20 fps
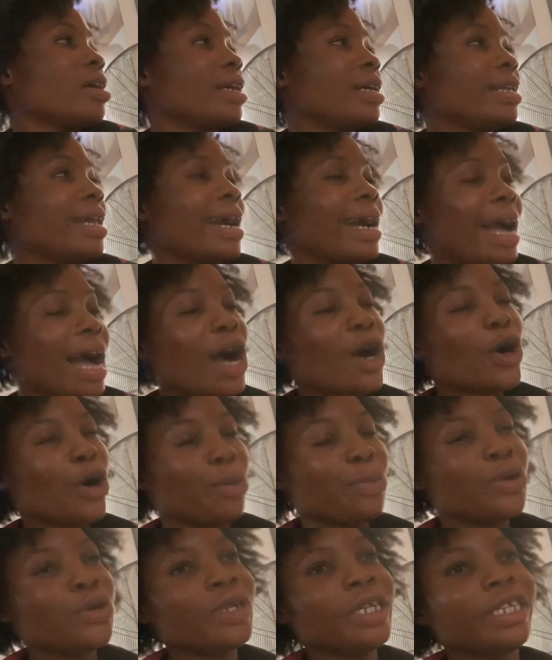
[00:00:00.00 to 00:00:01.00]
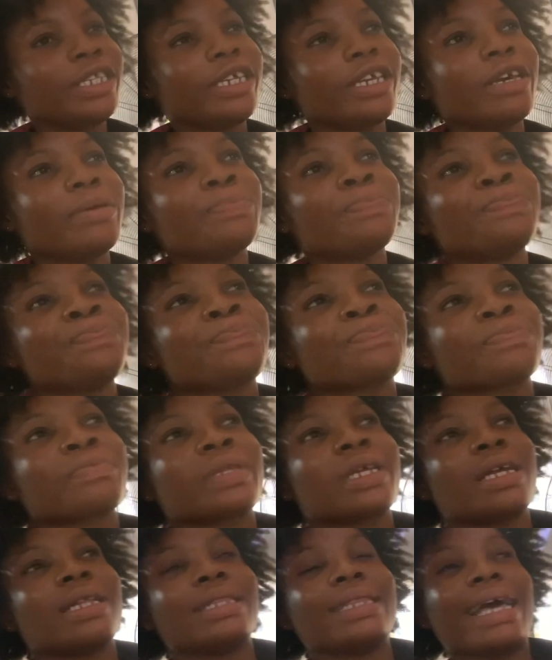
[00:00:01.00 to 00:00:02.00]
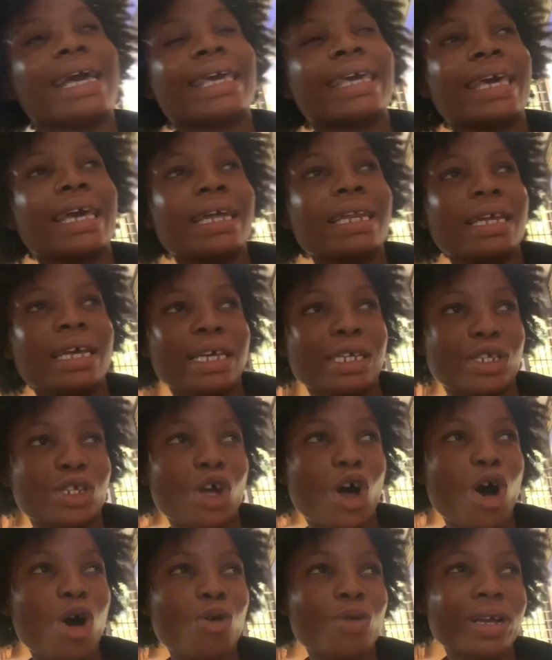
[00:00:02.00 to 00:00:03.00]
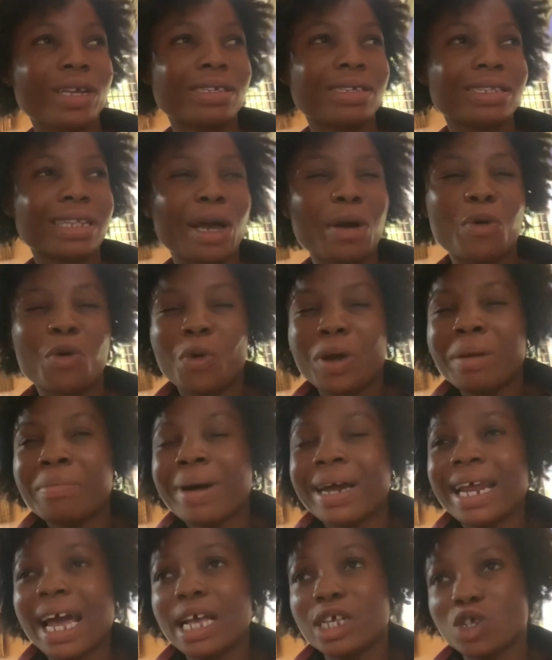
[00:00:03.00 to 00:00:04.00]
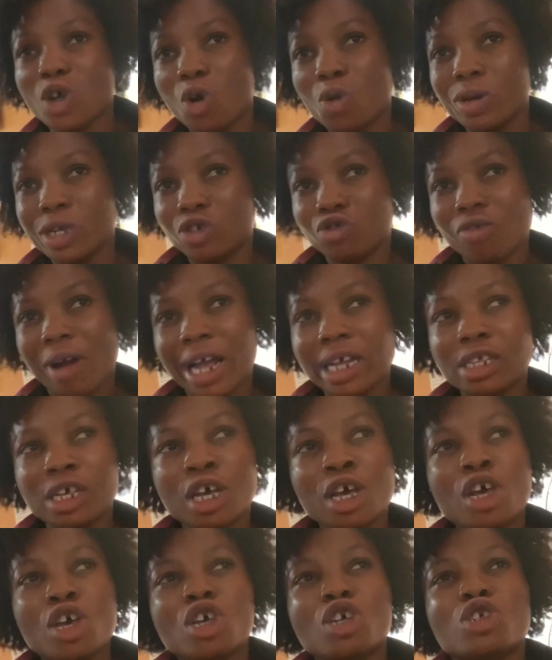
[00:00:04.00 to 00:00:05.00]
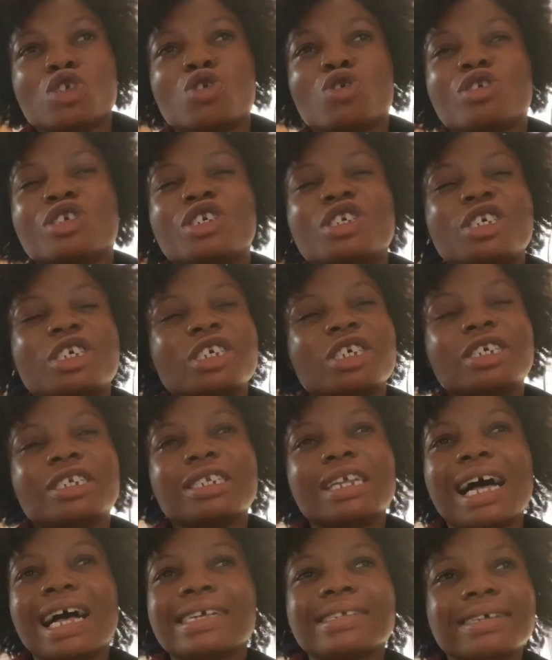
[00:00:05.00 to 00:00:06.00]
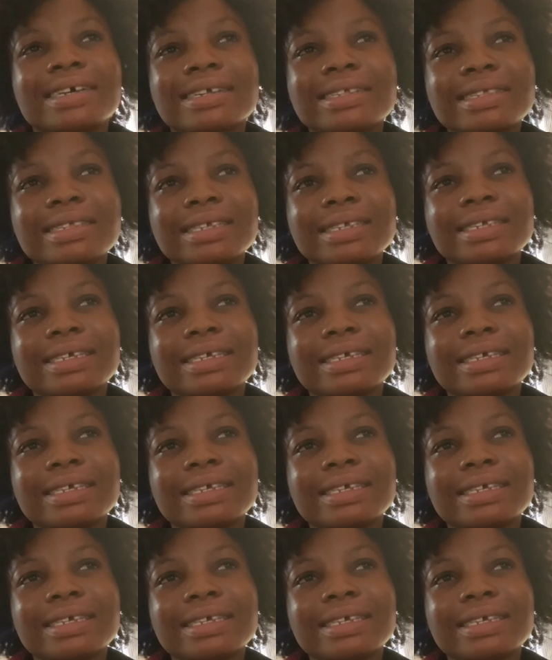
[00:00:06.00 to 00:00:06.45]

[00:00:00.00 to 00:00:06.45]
the down community, the king is always, the queen mother is always right. So she doesn't,